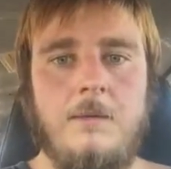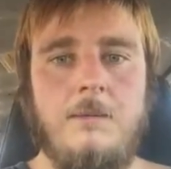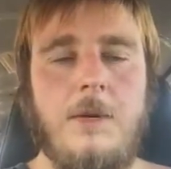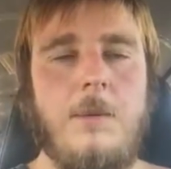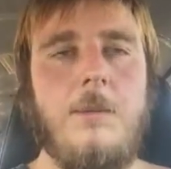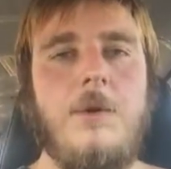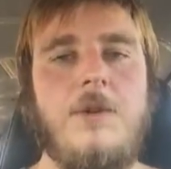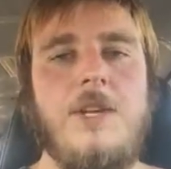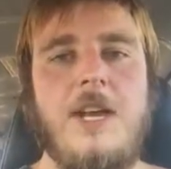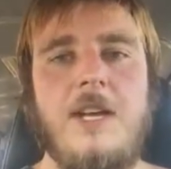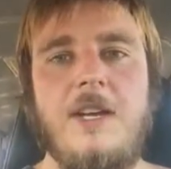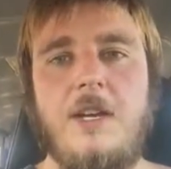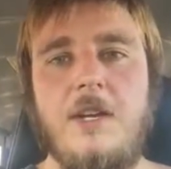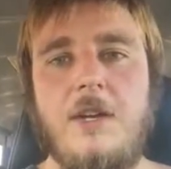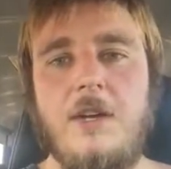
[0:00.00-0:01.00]
remember
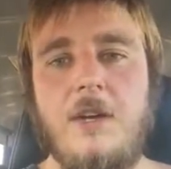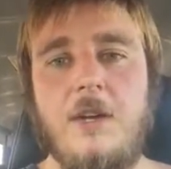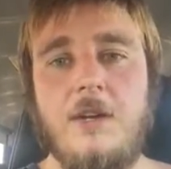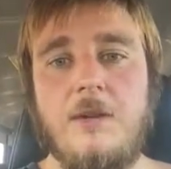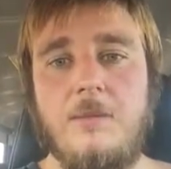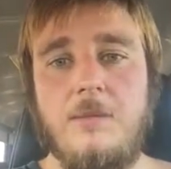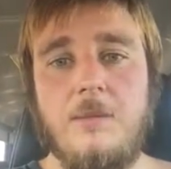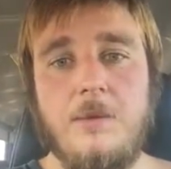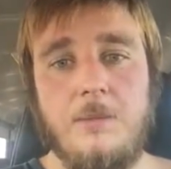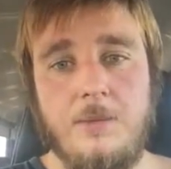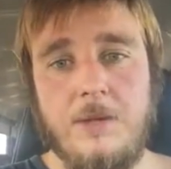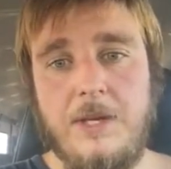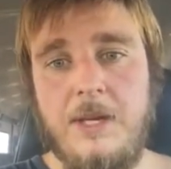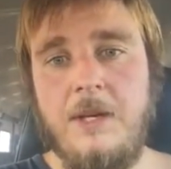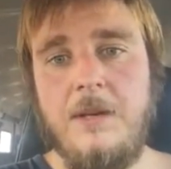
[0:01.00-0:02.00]
taking a
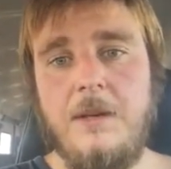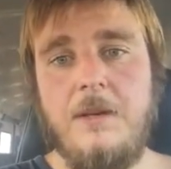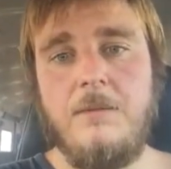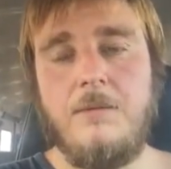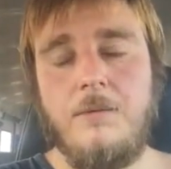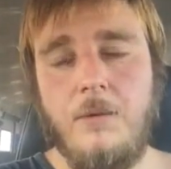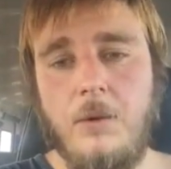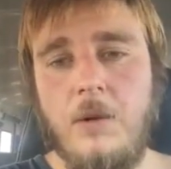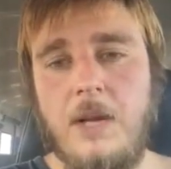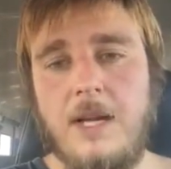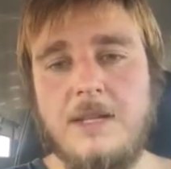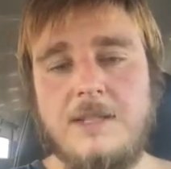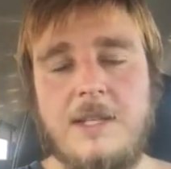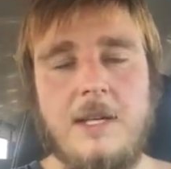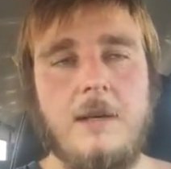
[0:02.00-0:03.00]
complete full
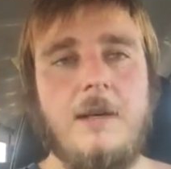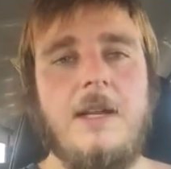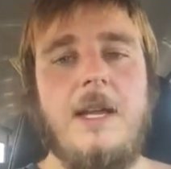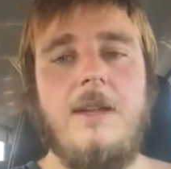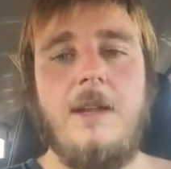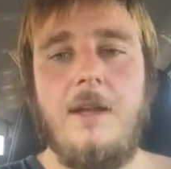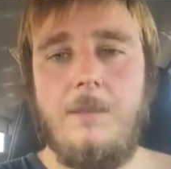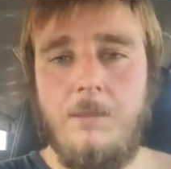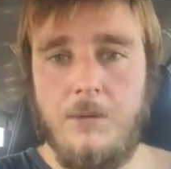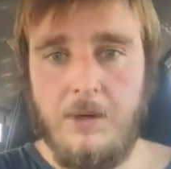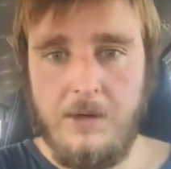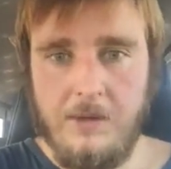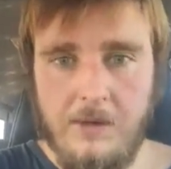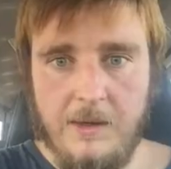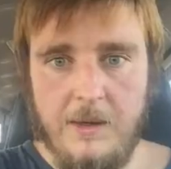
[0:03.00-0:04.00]
exhale and then
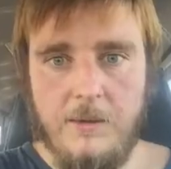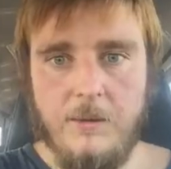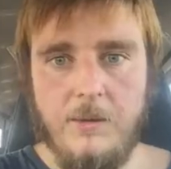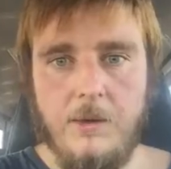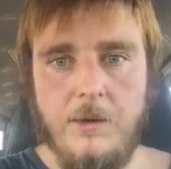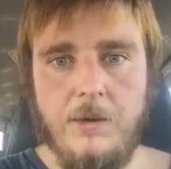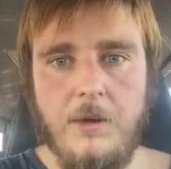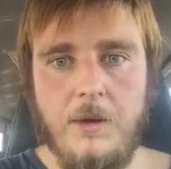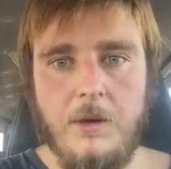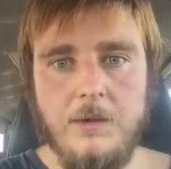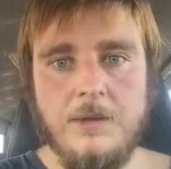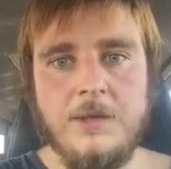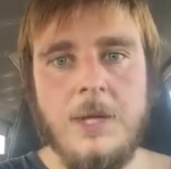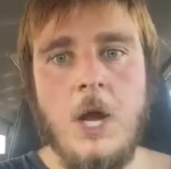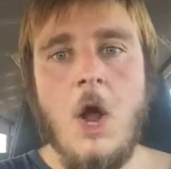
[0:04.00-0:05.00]
breathing in through your
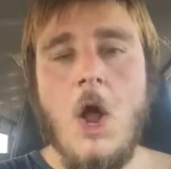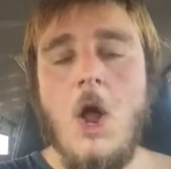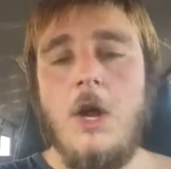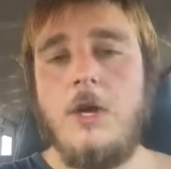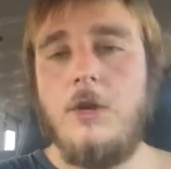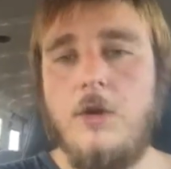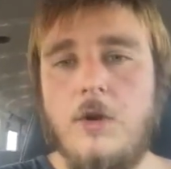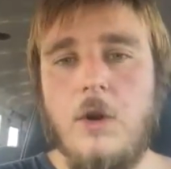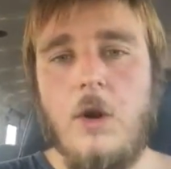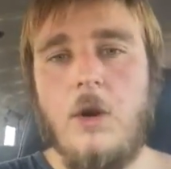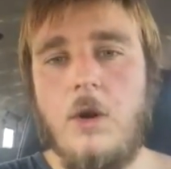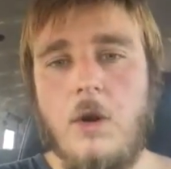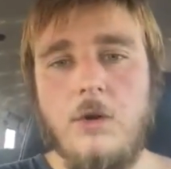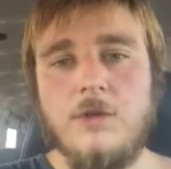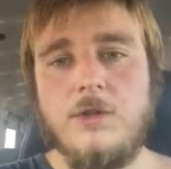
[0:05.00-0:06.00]
nose. And you can
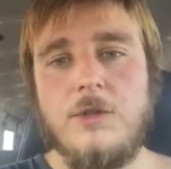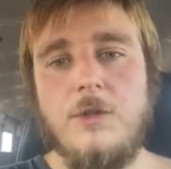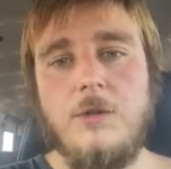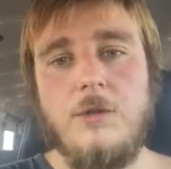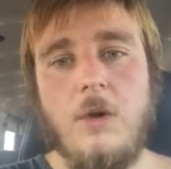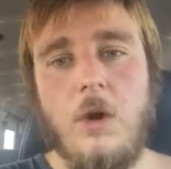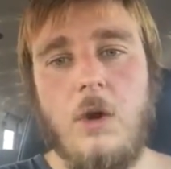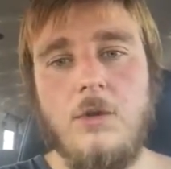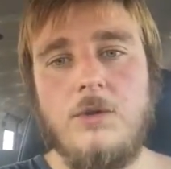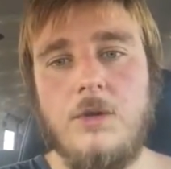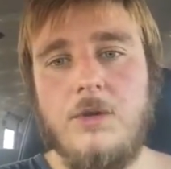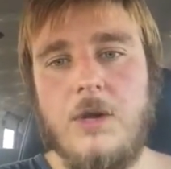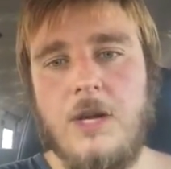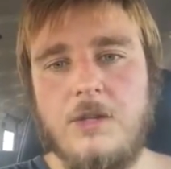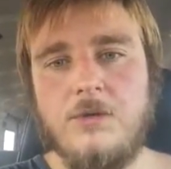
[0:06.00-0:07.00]
also do
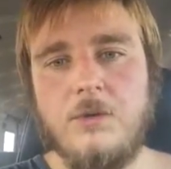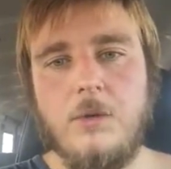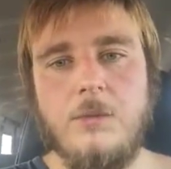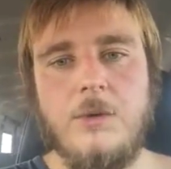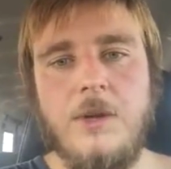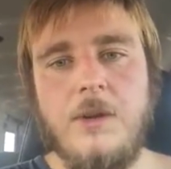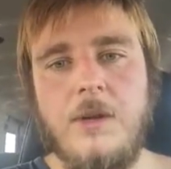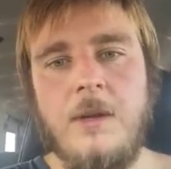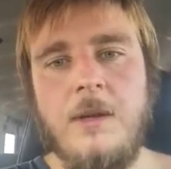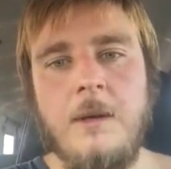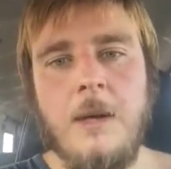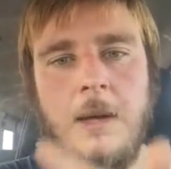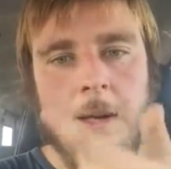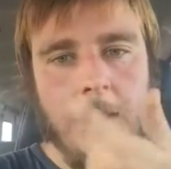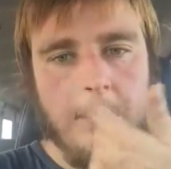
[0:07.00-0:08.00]
alternate nostril breathing.